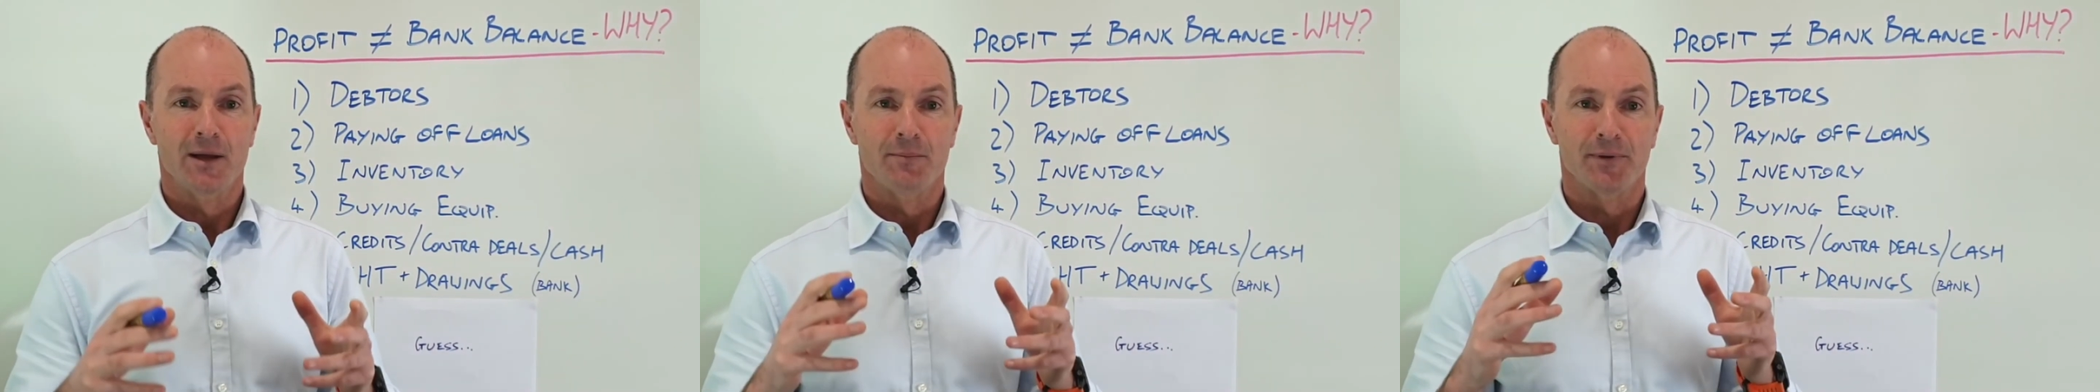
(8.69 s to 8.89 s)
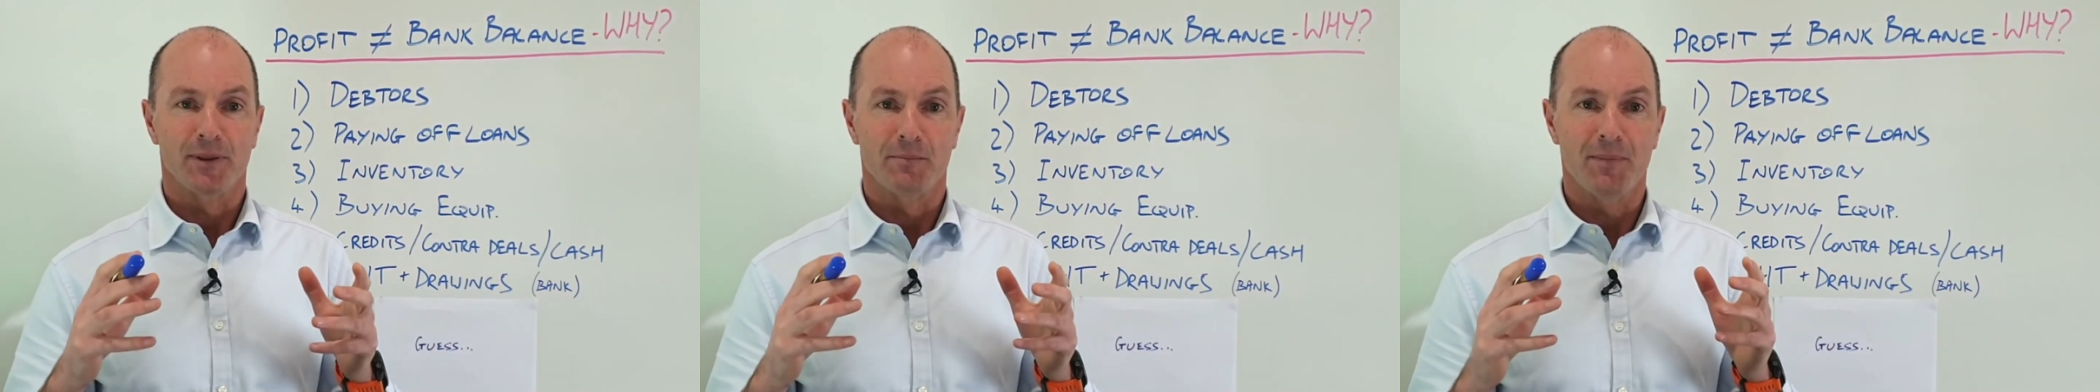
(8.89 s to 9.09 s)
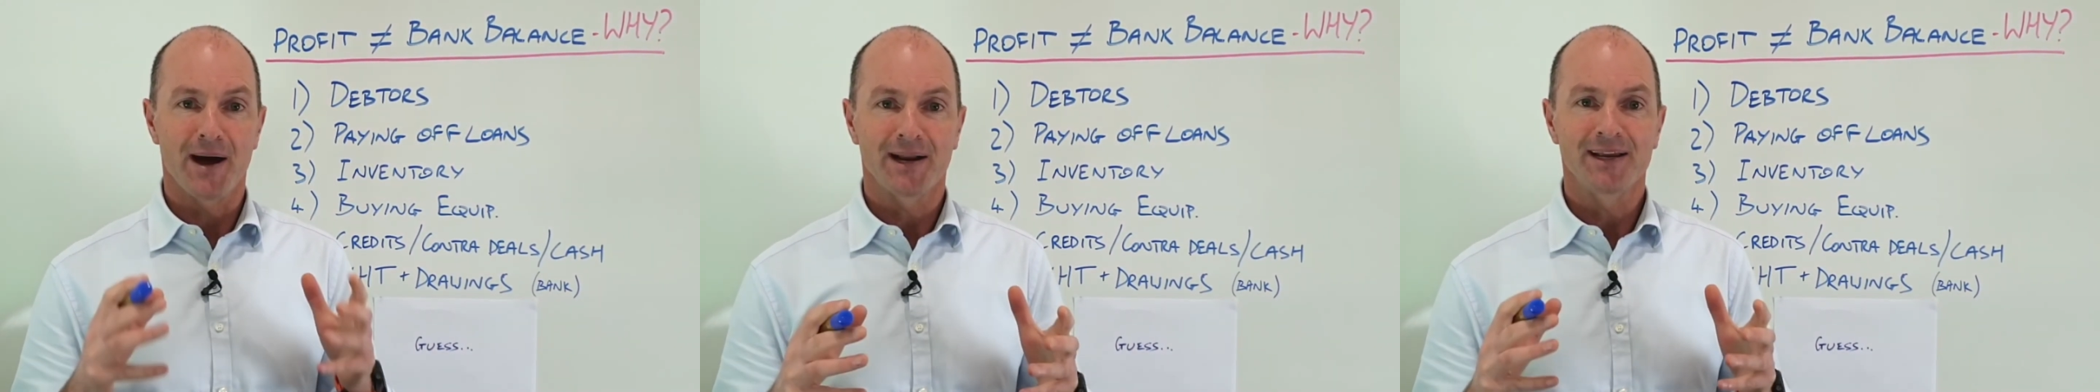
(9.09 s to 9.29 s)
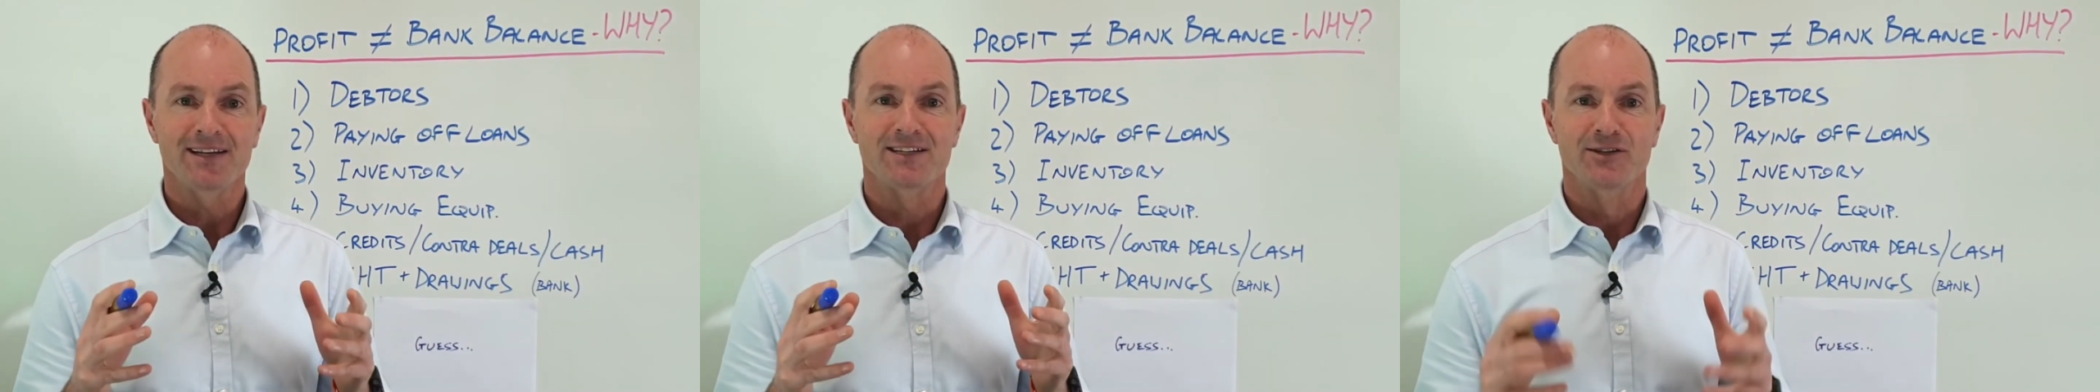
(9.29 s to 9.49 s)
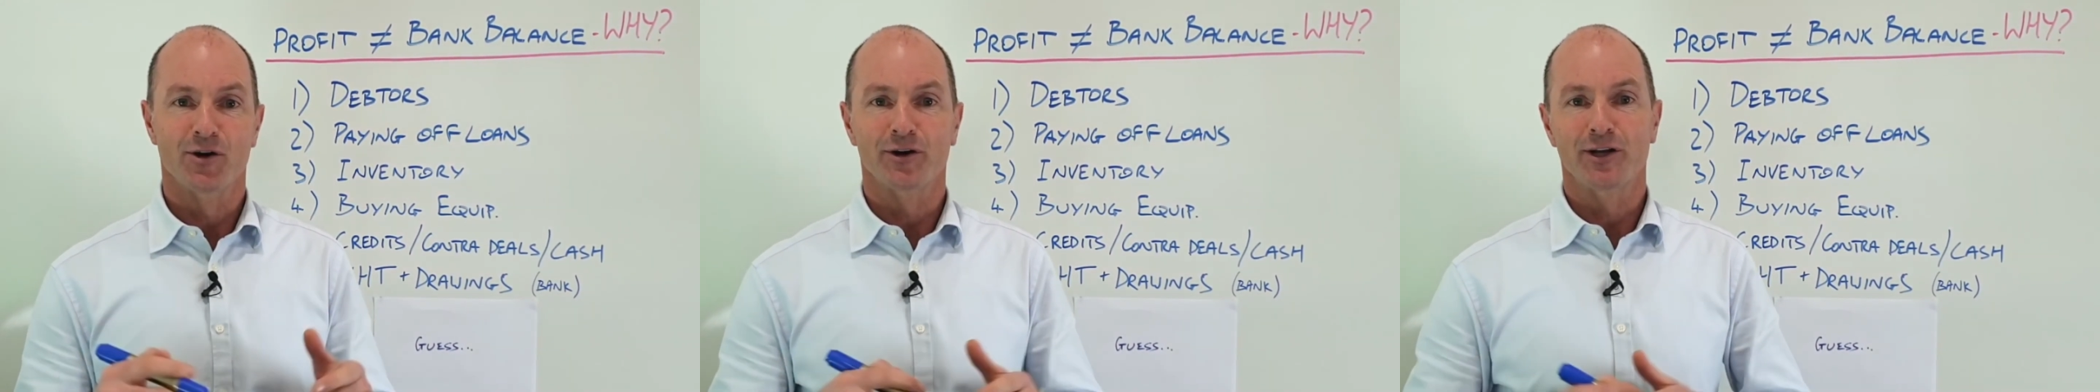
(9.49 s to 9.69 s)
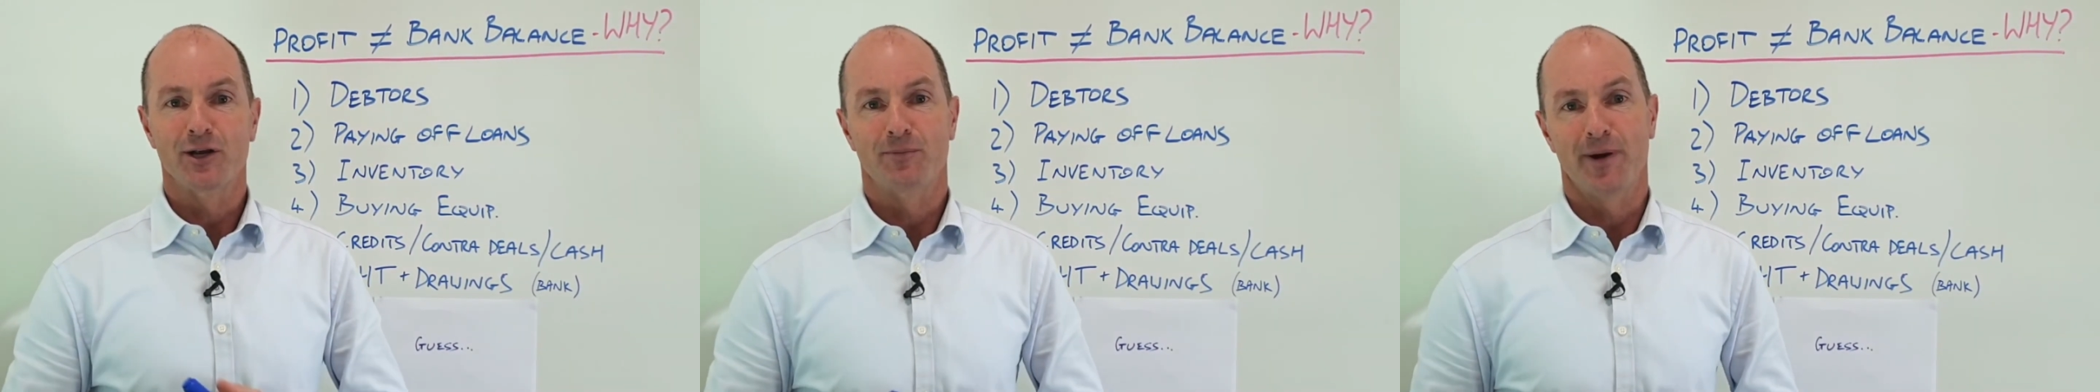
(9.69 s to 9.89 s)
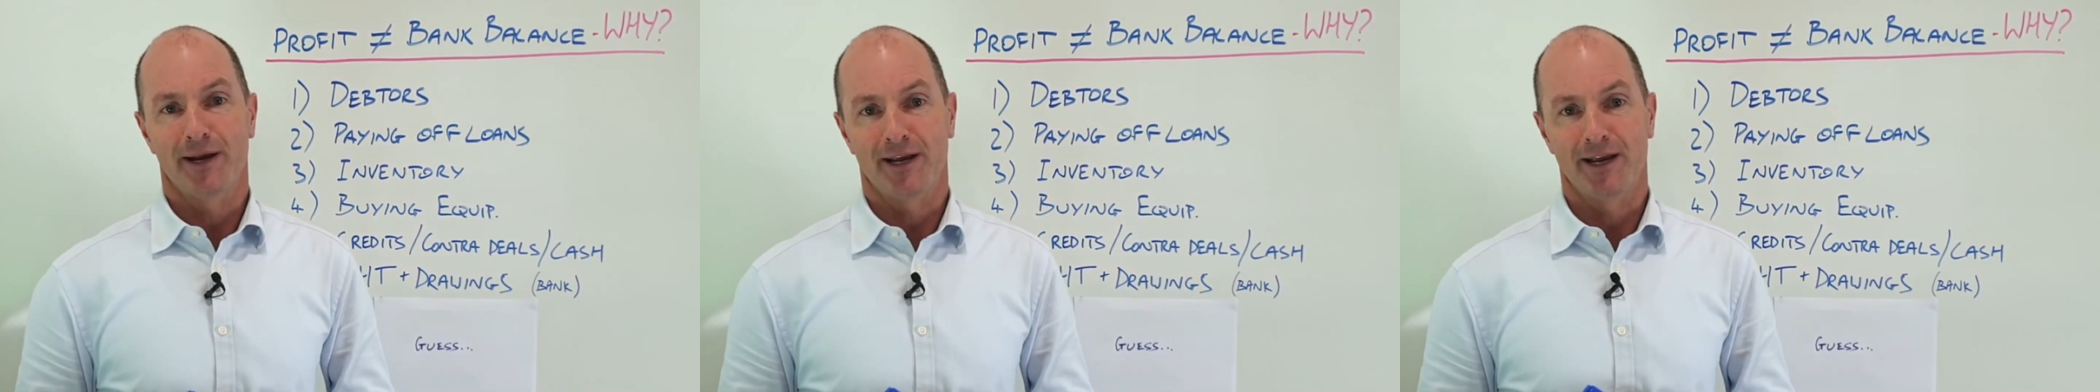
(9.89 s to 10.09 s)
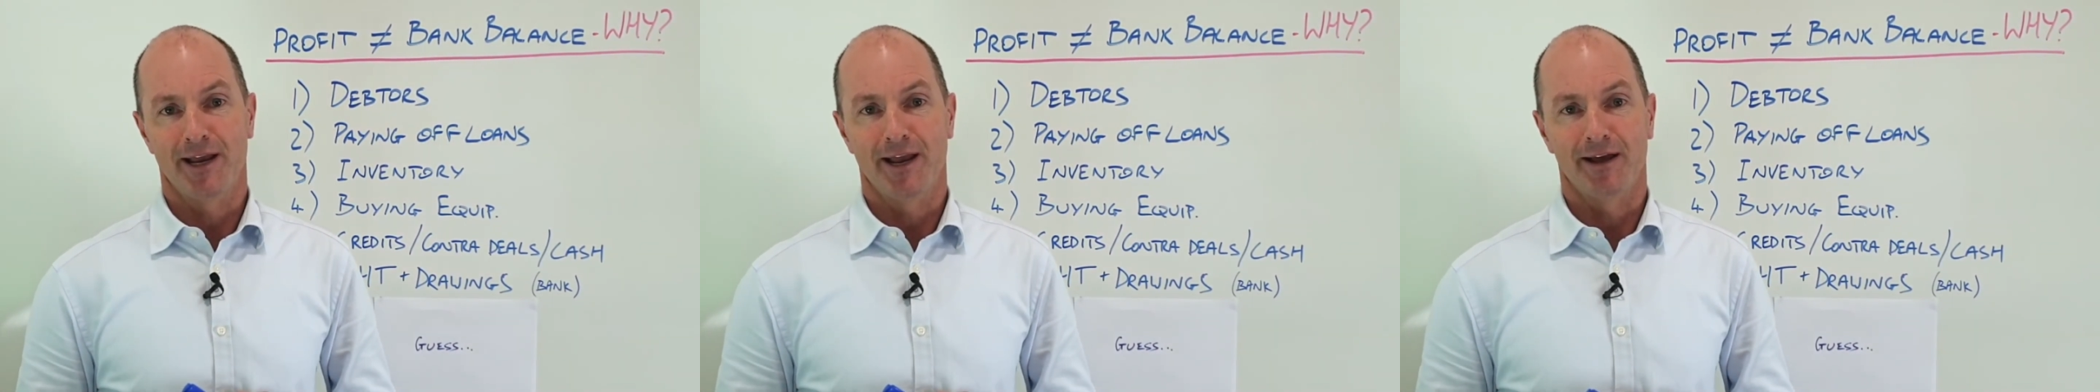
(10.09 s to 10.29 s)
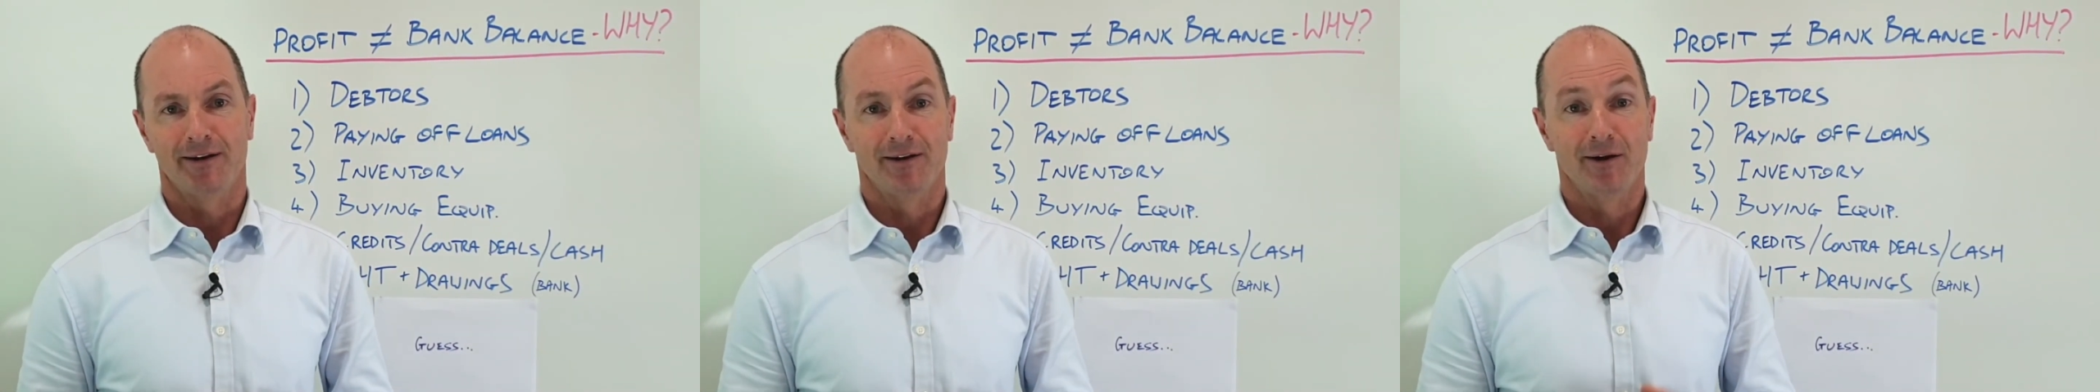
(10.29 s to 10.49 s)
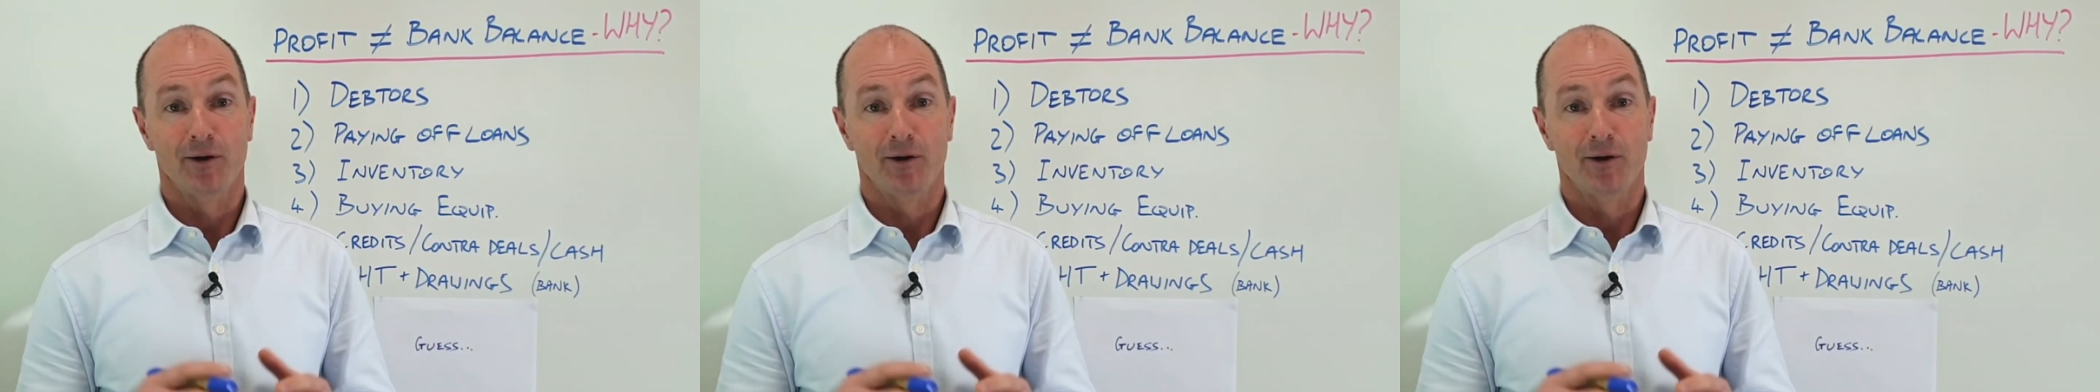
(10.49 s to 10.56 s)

but the money is not in your bank account.